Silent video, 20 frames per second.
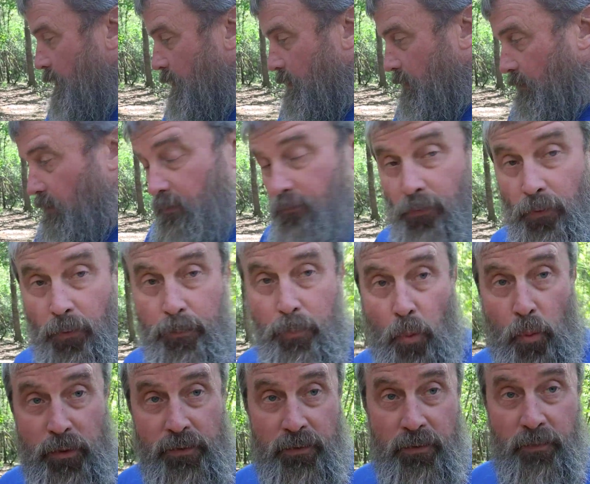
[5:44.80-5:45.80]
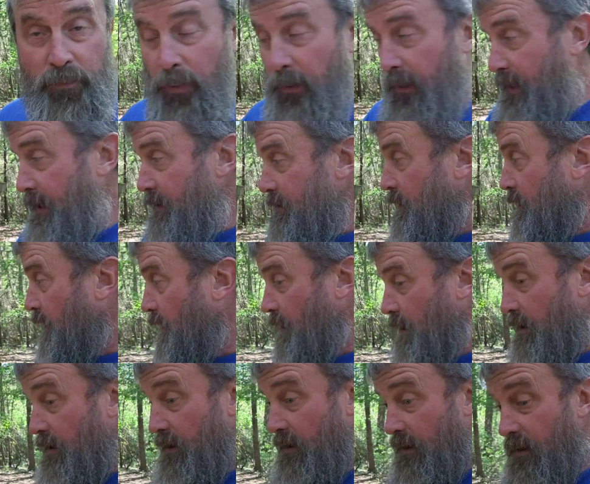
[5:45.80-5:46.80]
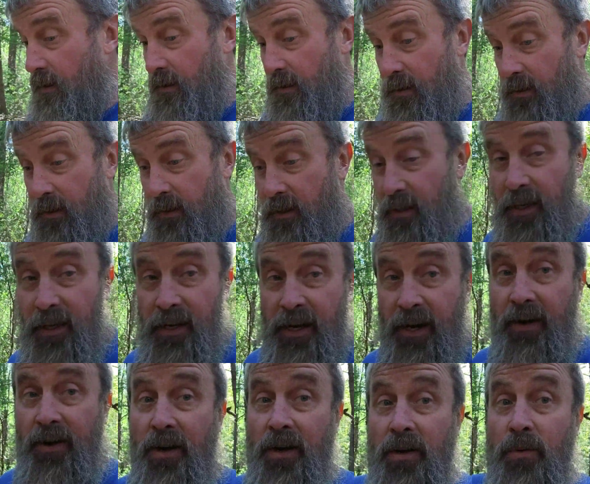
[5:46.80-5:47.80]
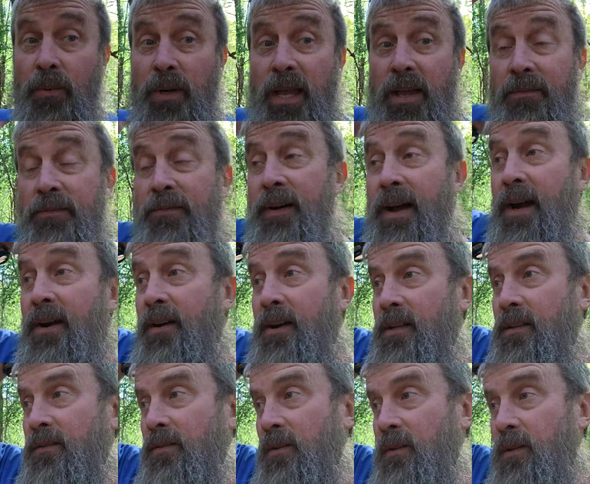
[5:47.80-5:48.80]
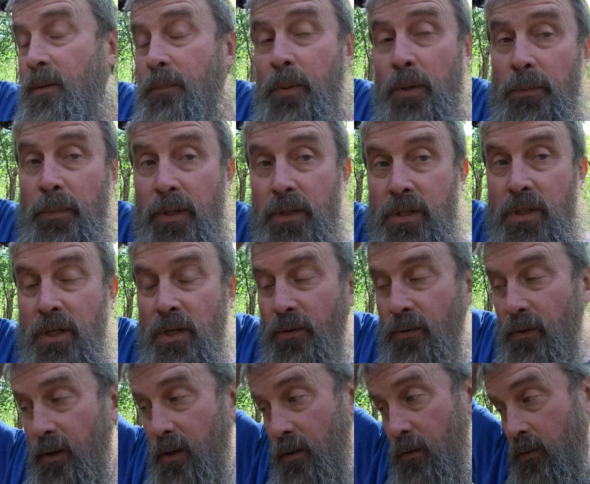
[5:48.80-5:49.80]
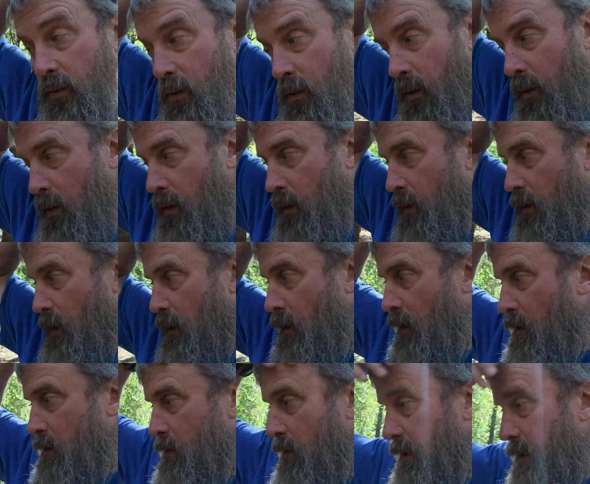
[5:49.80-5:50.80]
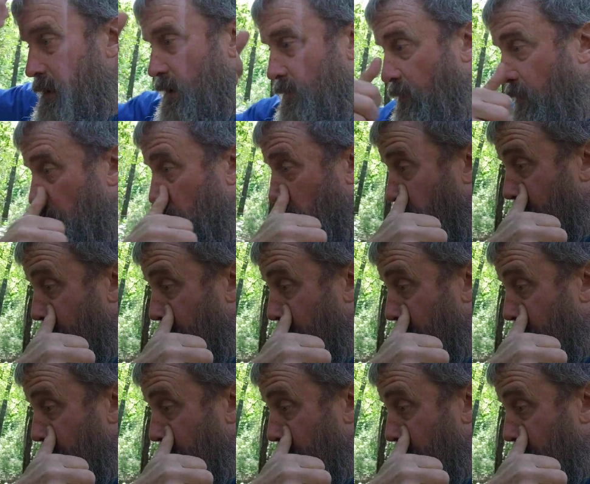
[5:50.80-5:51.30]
look for poisonous plants. In our area, we have fire ants, and they're pretty much year-round. So I definitely want to